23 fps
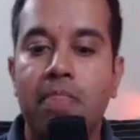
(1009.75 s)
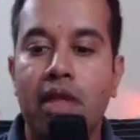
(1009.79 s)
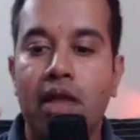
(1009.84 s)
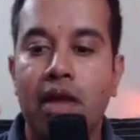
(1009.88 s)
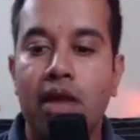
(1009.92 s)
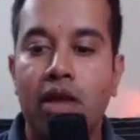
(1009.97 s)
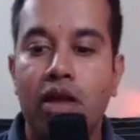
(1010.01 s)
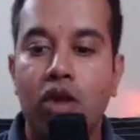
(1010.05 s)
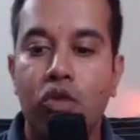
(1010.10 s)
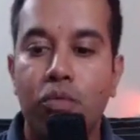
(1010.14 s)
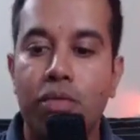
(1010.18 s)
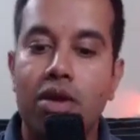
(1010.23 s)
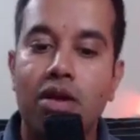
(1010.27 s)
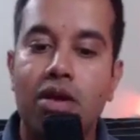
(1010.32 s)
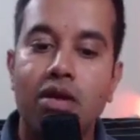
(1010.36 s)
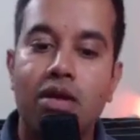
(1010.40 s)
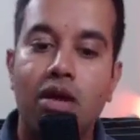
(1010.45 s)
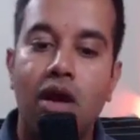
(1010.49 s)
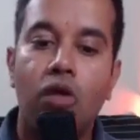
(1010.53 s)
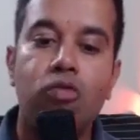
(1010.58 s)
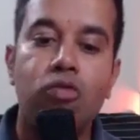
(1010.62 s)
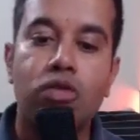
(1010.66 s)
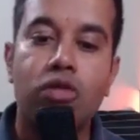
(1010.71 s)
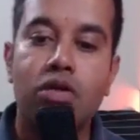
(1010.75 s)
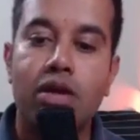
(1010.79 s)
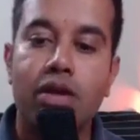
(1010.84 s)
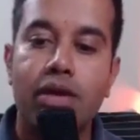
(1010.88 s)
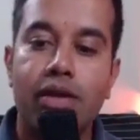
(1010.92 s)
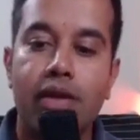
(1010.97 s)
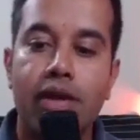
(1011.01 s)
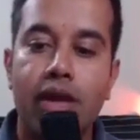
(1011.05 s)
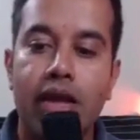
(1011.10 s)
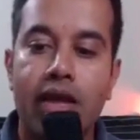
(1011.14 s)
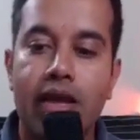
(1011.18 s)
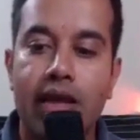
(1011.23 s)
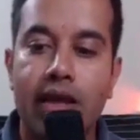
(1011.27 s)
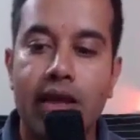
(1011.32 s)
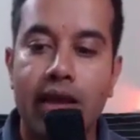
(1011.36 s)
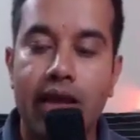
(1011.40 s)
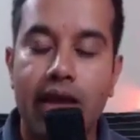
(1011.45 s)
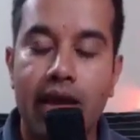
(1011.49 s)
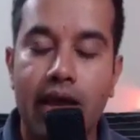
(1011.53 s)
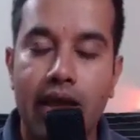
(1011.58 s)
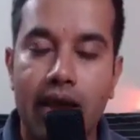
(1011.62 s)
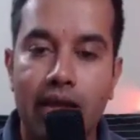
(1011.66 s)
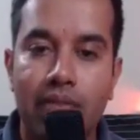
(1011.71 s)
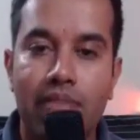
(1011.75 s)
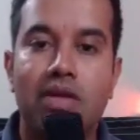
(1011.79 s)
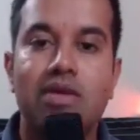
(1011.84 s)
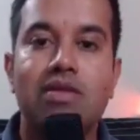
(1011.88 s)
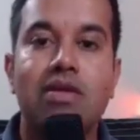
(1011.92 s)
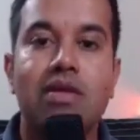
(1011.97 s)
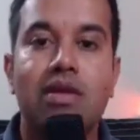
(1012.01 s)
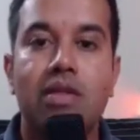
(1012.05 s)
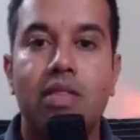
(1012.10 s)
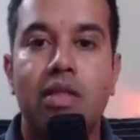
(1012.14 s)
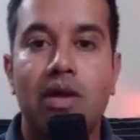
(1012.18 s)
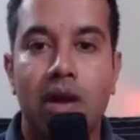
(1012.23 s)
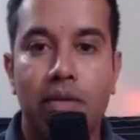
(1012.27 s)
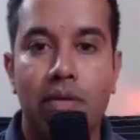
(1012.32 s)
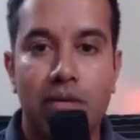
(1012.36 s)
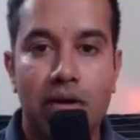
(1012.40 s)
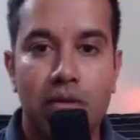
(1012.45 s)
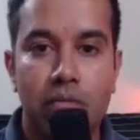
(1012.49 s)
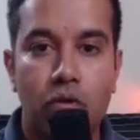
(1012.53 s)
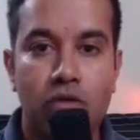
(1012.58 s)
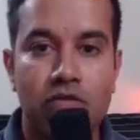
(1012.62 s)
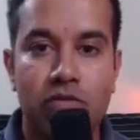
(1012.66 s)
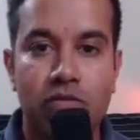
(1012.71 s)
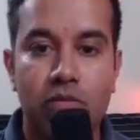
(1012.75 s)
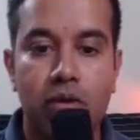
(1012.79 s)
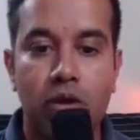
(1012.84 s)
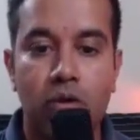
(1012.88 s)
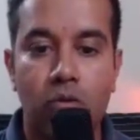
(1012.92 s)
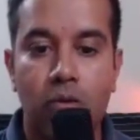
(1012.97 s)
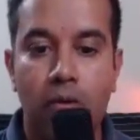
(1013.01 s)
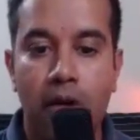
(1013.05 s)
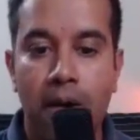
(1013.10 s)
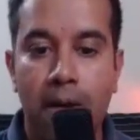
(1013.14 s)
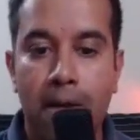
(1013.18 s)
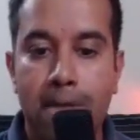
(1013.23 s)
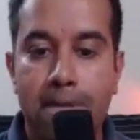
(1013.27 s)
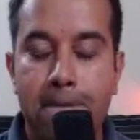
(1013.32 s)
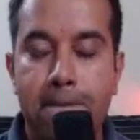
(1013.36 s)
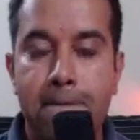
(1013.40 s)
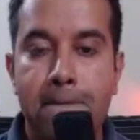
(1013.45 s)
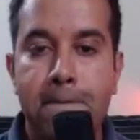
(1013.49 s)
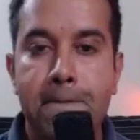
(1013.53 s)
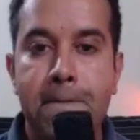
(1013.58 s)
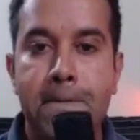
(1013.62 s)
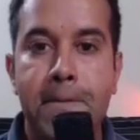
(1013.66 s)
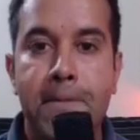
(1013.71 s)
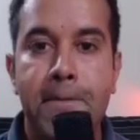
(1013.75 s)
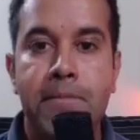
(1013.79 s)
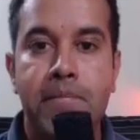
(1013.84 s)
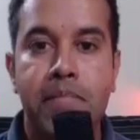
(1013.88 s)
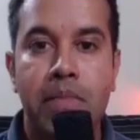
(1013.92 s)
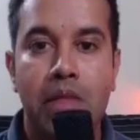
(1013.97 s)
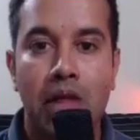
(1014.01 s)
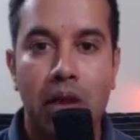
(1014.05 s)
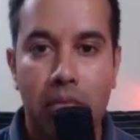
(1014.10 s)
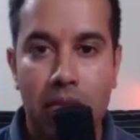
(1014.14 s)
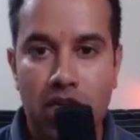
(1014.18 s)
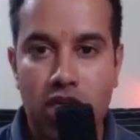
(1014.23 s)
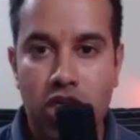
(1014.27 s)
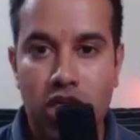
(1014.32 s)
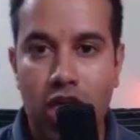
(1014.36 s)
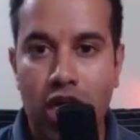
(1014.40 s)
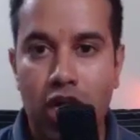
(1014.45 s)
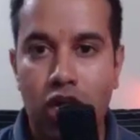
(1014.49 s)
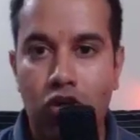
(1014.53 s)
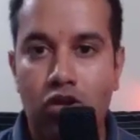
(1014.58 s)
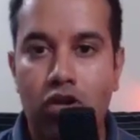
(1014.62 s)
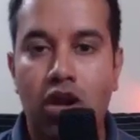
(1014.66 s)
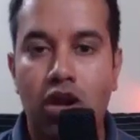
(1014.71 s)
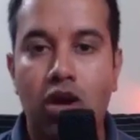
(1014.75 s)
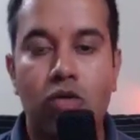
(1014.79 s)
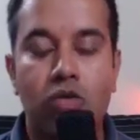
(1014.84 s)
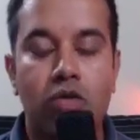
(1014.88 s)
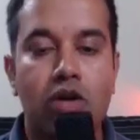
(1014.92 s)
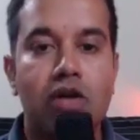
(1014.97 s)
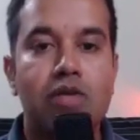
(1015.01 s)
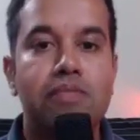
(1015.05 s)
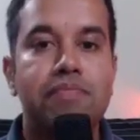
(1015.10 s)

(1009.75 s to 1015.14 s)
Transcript: Give me a count in the comment box below. Please share your count.